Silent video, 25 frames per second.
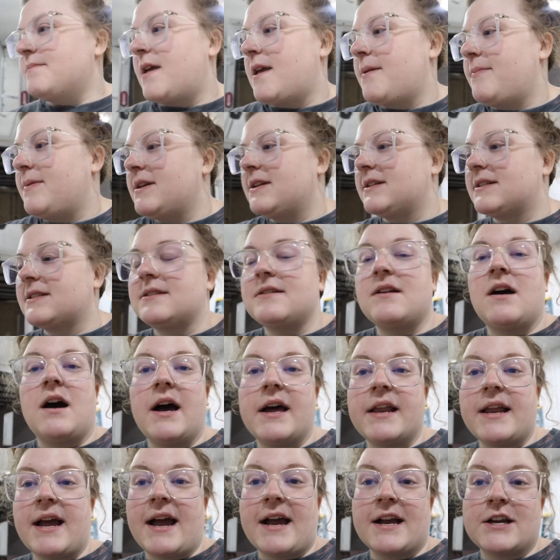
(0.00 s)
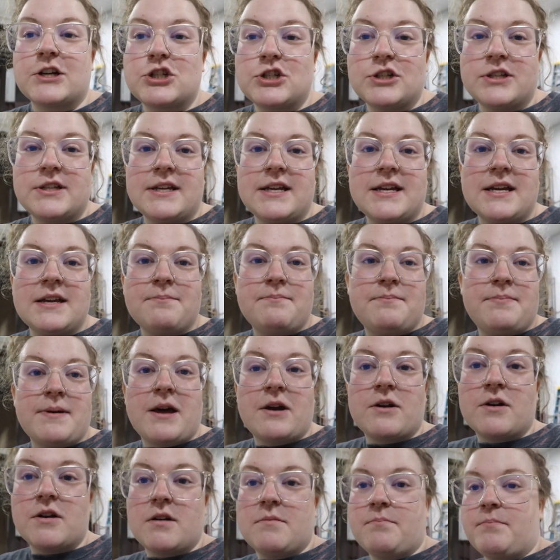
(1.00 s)
Maybe it's not actually
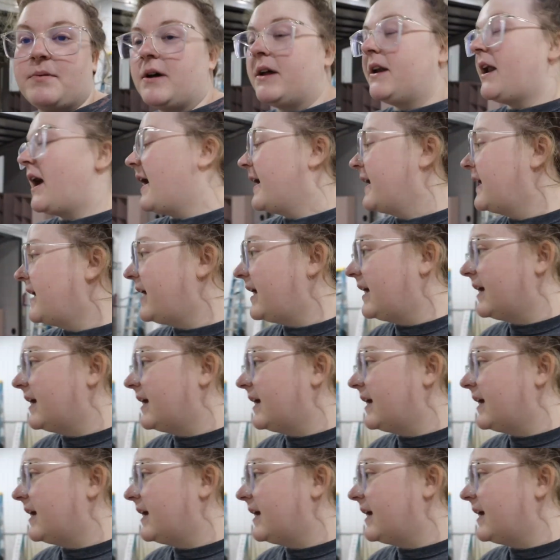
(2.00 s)
better, but I